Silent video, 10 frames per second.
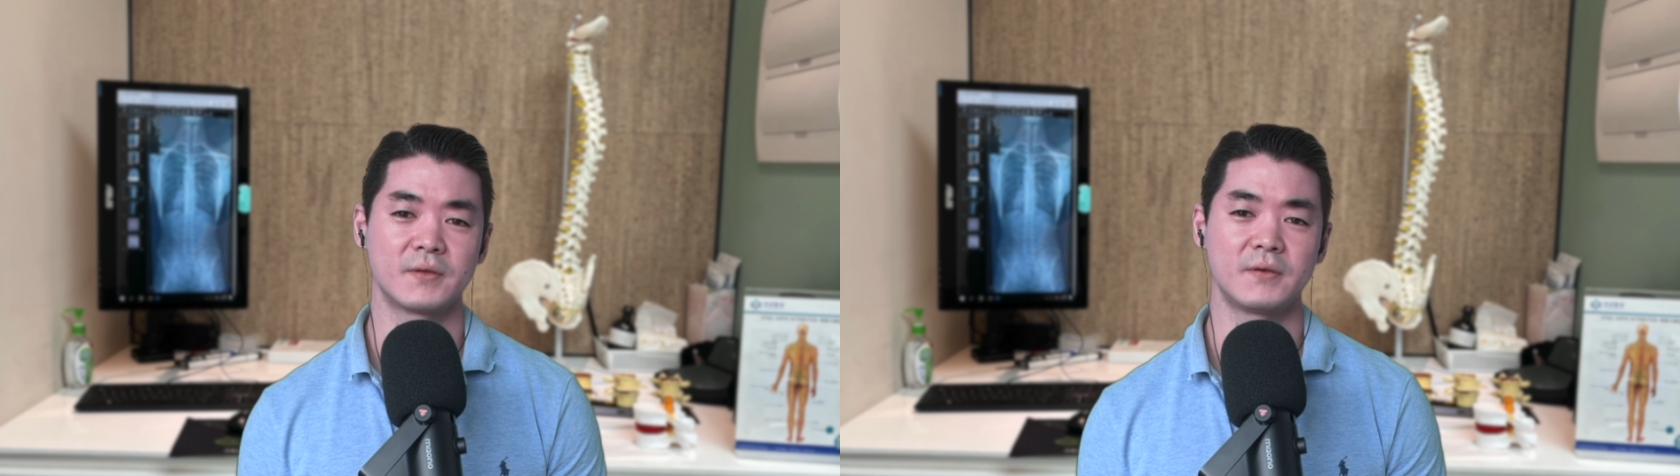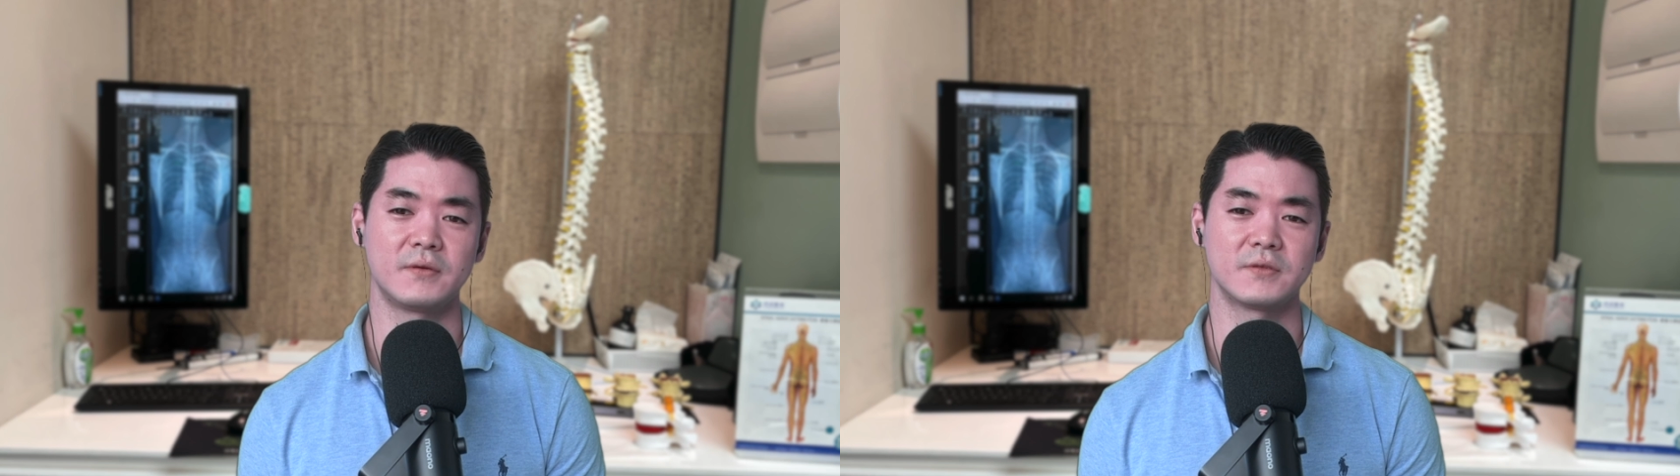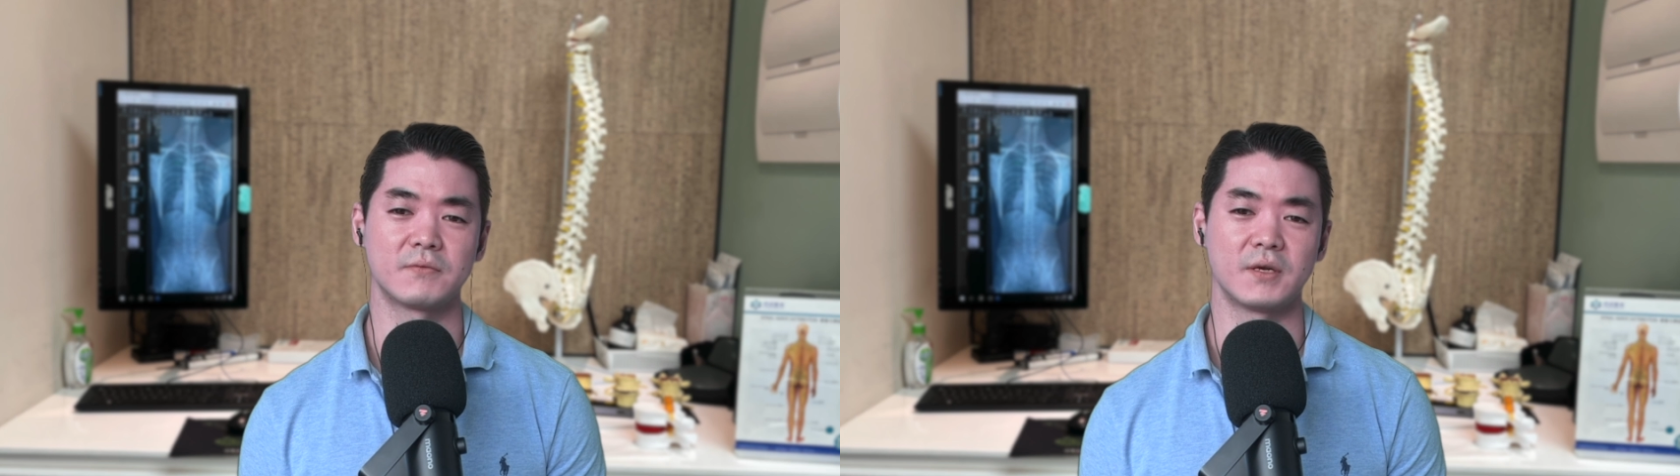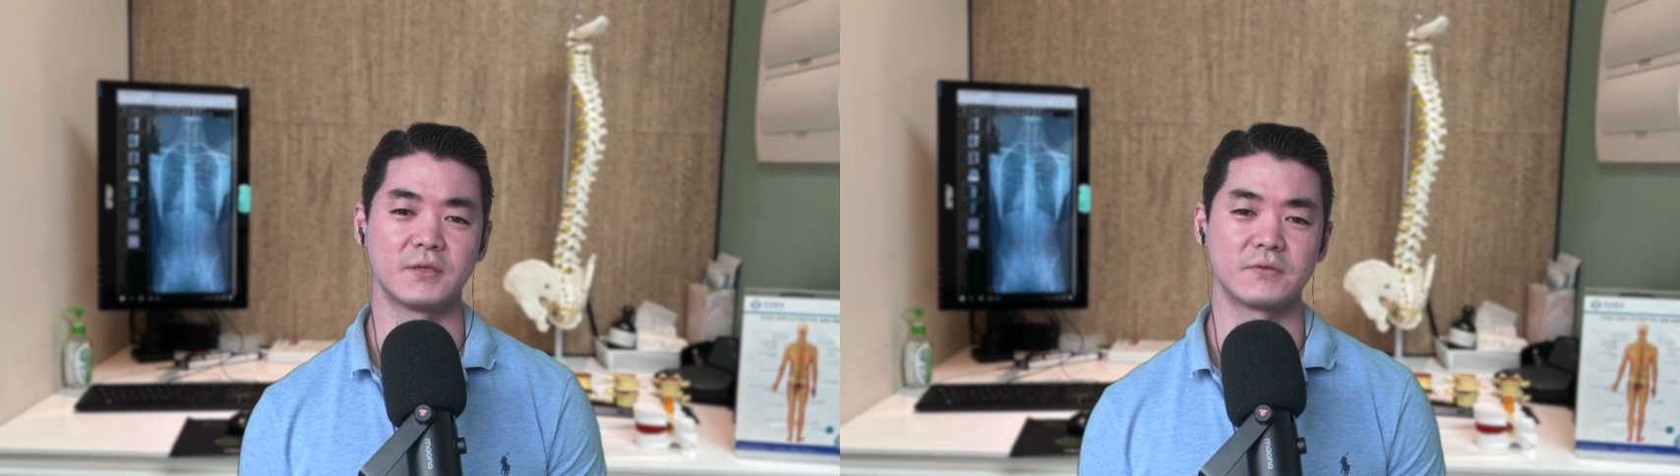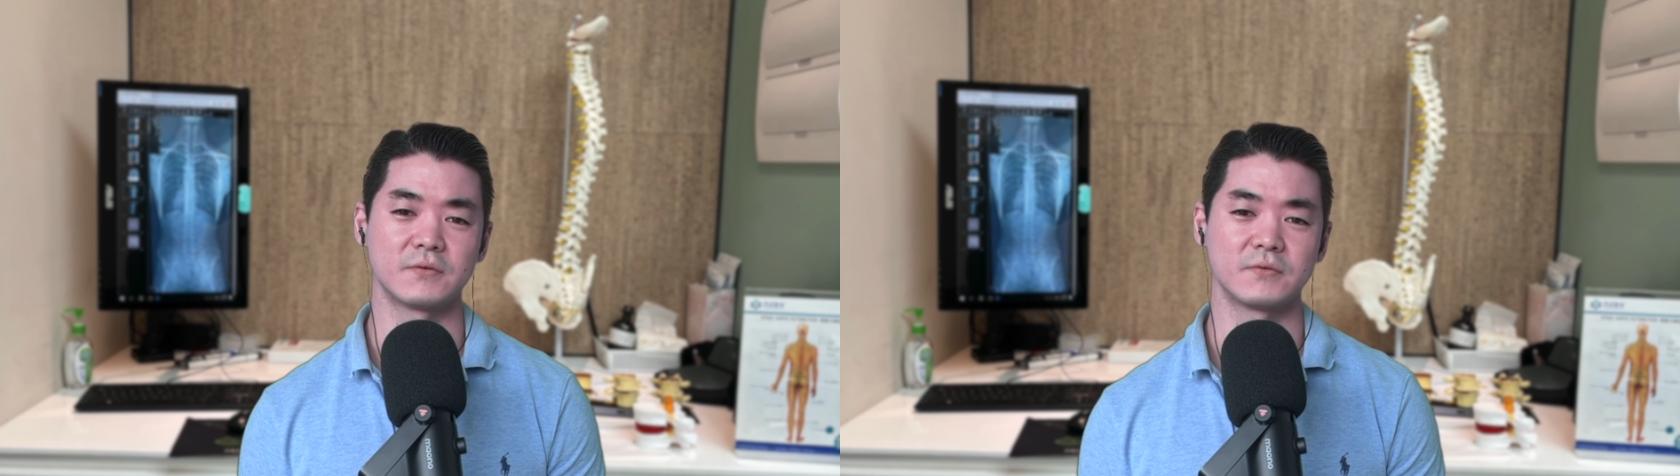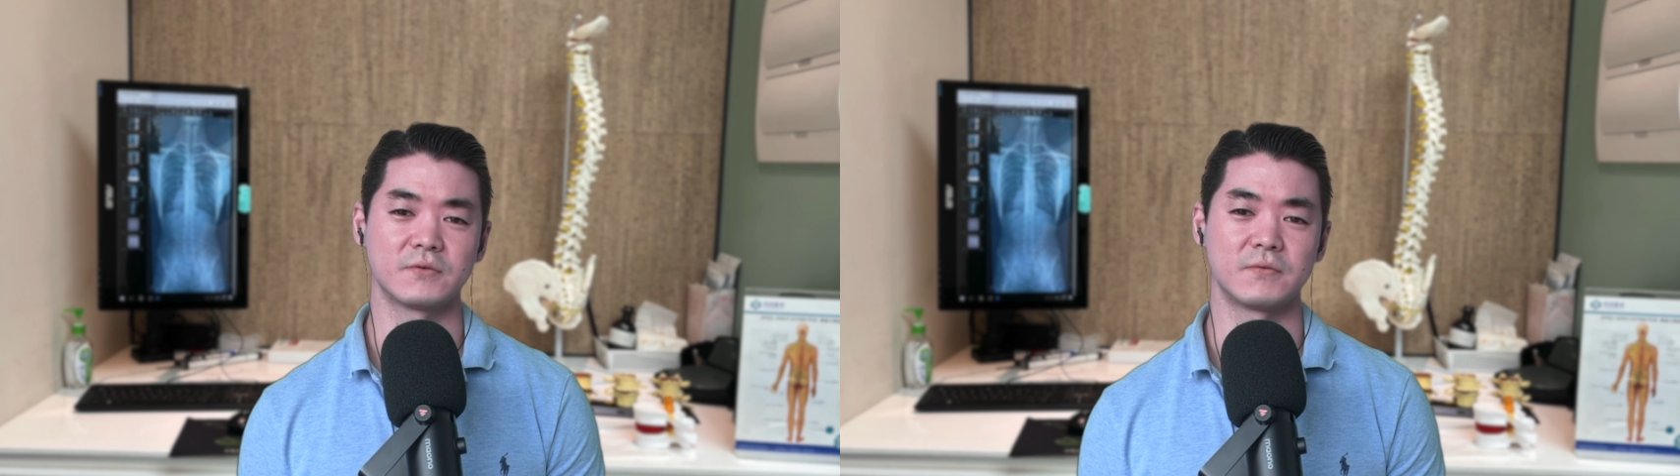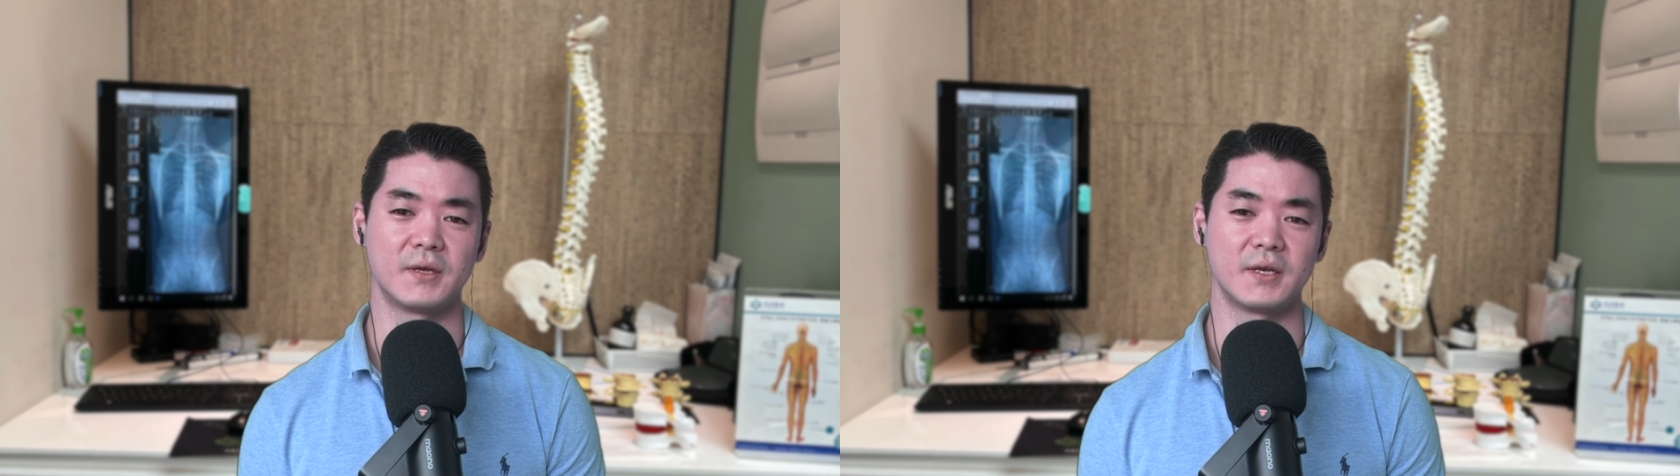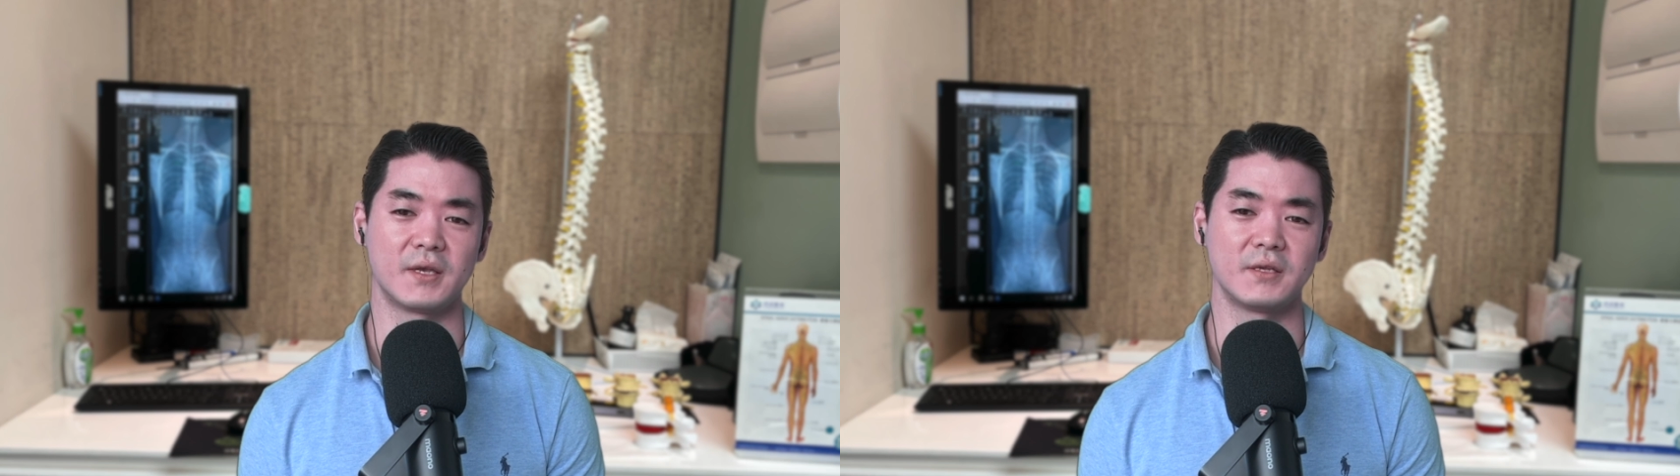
Here's why so many